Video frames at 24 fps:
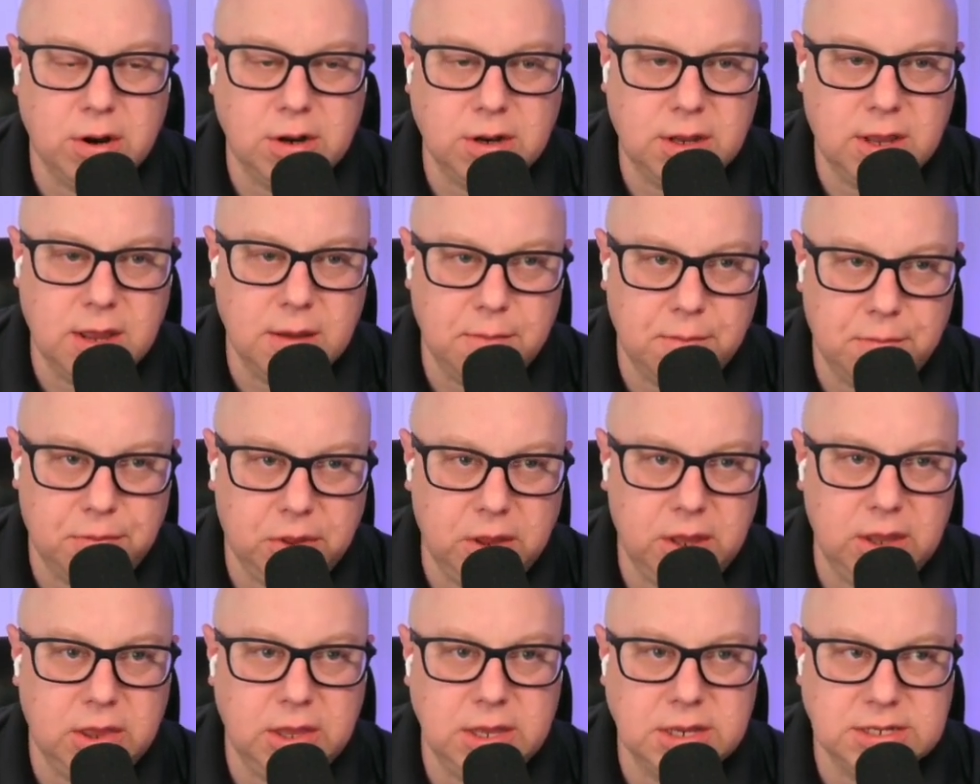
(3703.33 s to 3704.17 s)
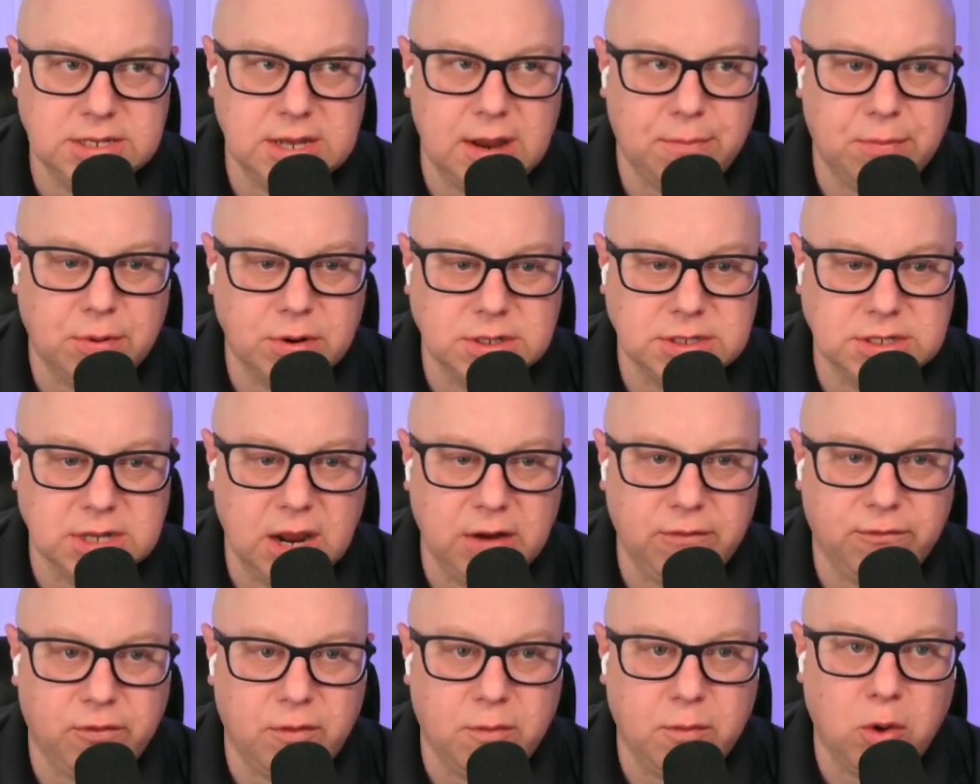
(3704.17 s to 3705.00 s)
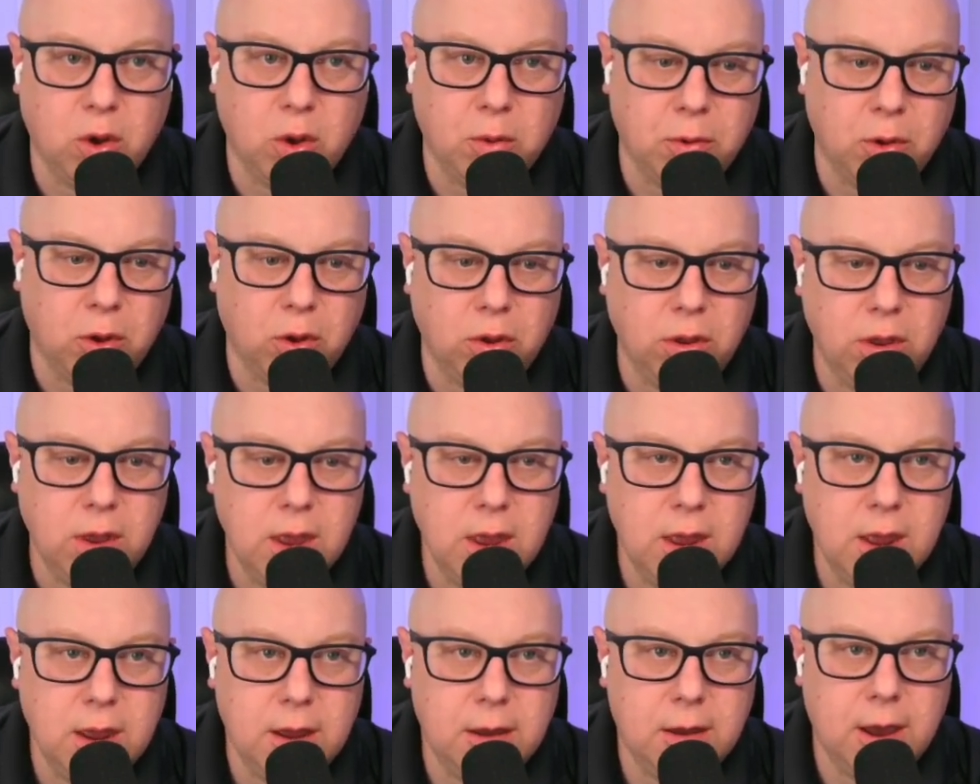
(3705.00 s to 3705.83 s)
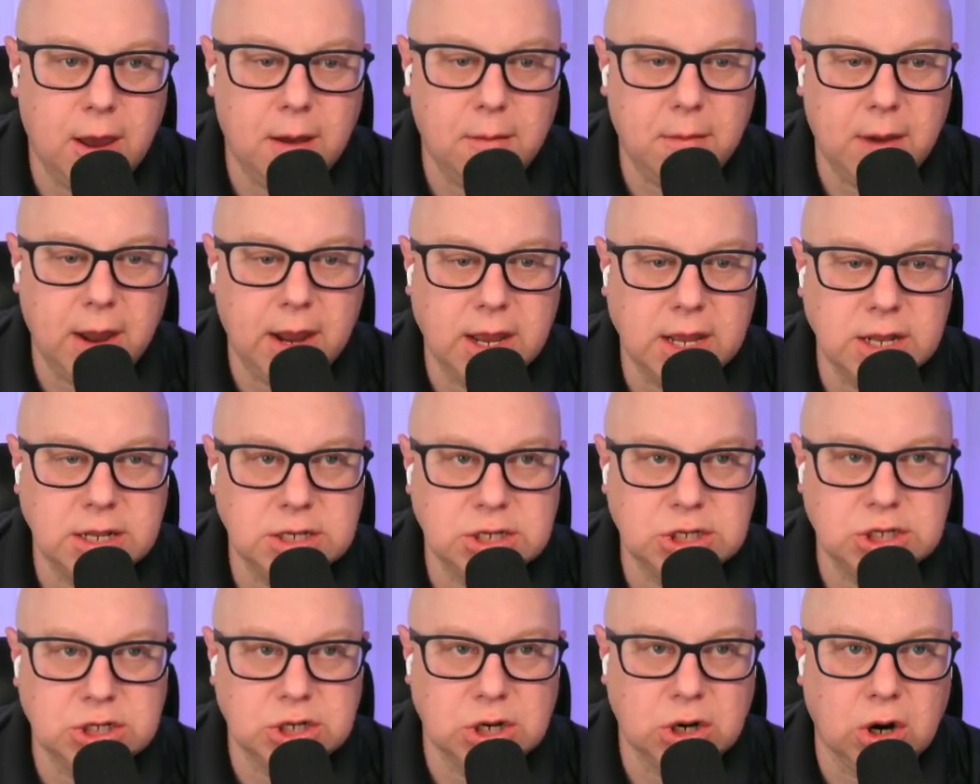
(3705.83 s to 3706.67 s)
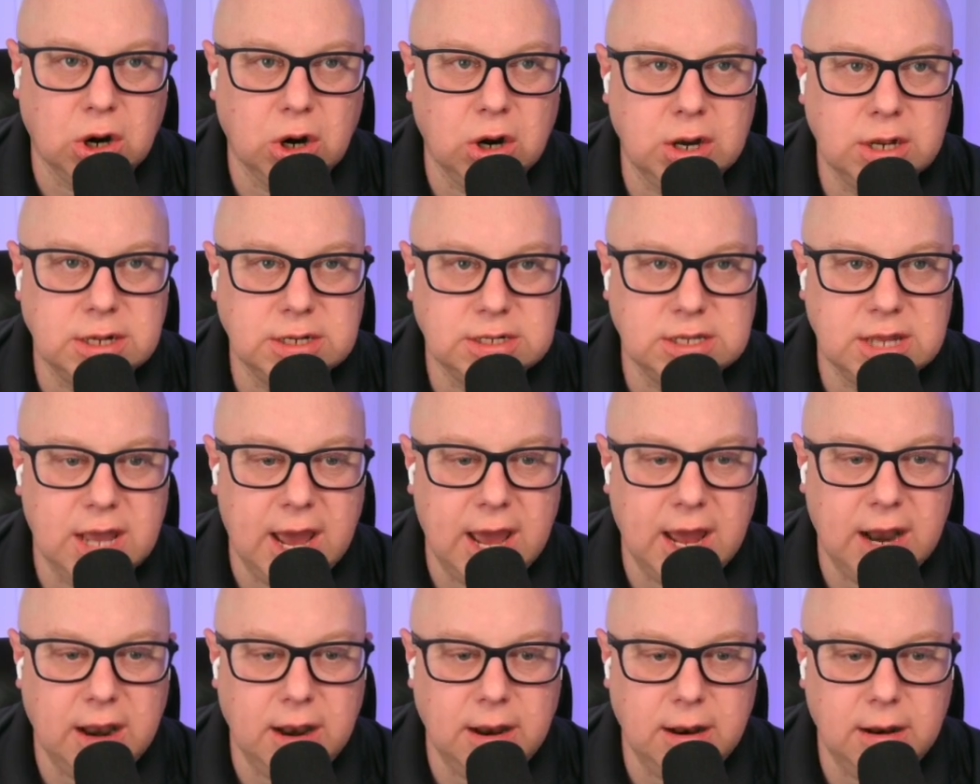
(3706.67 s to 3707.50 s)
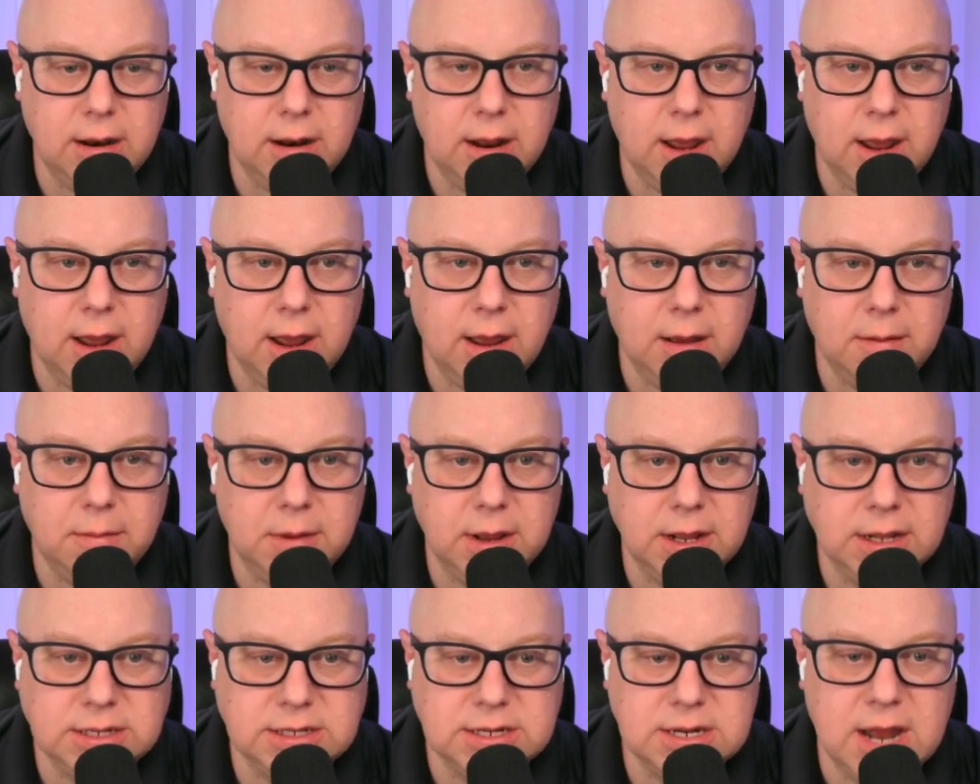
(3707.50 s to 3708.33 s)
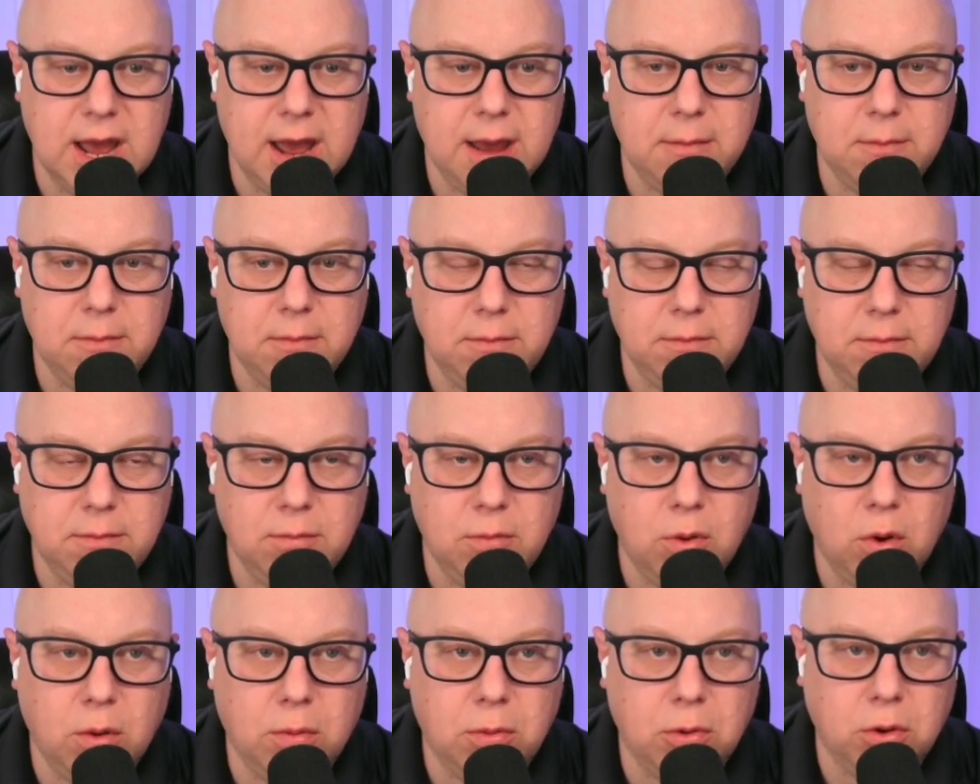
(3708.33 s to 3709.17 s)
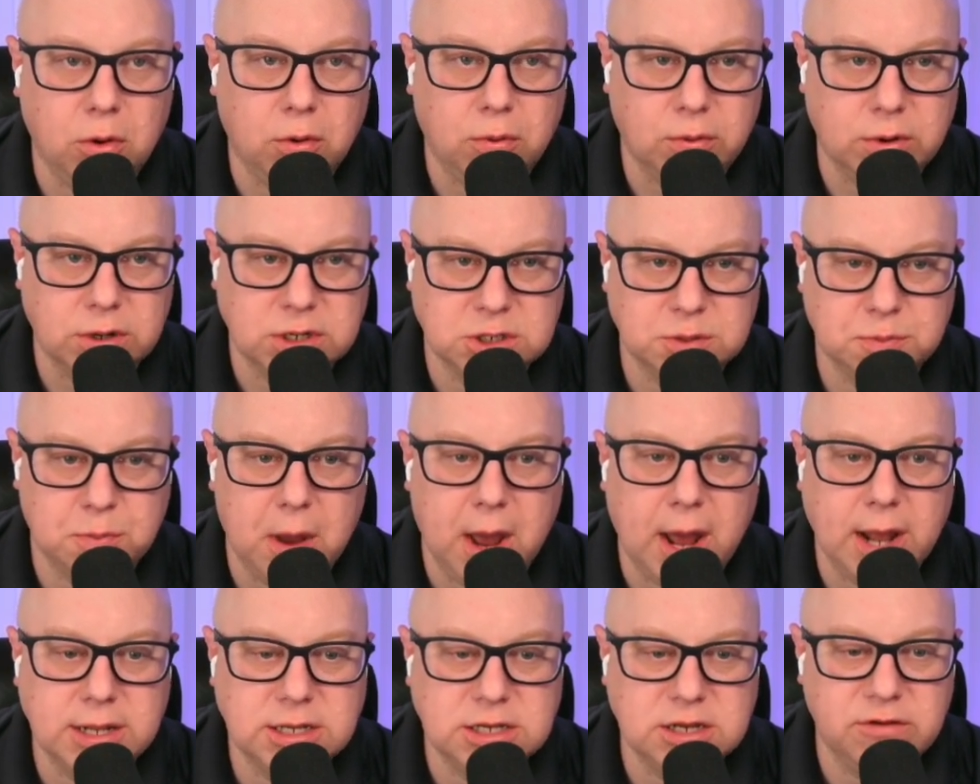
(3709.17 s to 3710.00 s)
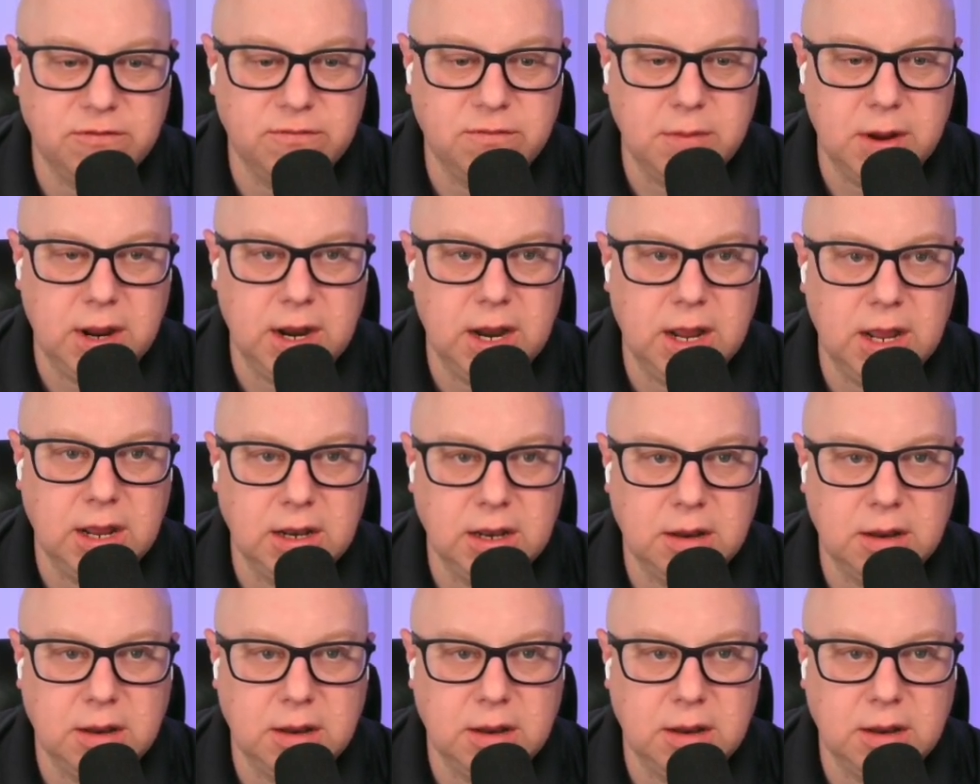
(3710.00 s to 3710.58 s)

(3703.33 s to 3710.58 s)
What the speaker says: completely separate site for mobile. My concern is that it's not mobile responsive, meaning